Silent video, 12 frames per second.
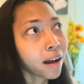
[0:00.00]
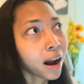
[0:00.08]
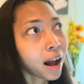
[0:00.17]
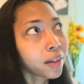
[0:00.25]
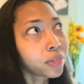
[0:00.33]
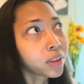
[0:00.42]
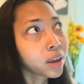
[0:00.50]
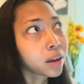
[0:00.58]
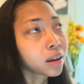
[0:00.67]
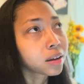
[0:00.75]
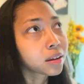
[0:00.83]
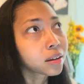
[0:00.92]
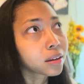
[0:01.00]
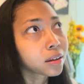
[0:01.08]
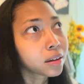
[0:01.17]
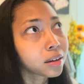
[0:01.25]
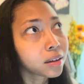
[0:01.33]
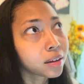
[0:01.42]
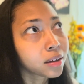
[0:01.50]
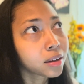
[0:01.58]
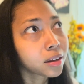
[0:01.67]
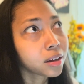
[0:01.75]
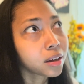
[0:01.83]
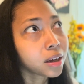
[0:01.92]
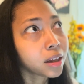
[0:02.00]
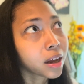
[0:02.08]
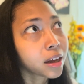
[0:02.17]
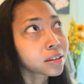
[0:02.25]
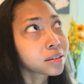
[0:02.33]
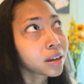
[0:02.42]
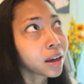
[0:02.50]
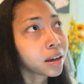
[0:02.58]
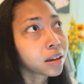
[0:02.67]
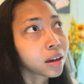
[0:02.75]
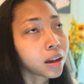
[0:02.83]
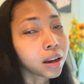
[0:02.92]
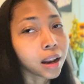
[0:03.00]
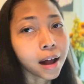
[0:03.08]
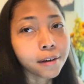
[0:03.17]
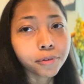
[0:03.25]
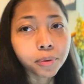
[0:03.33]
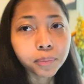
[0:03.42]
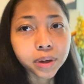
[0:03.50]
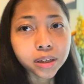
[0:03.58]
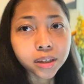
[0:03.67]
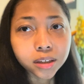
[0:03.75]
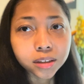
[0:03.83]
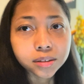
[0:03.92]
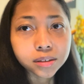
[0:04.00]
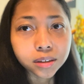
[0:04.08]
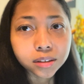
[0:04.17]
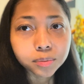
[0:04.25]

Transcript: I think it has taken a lot for me to get to this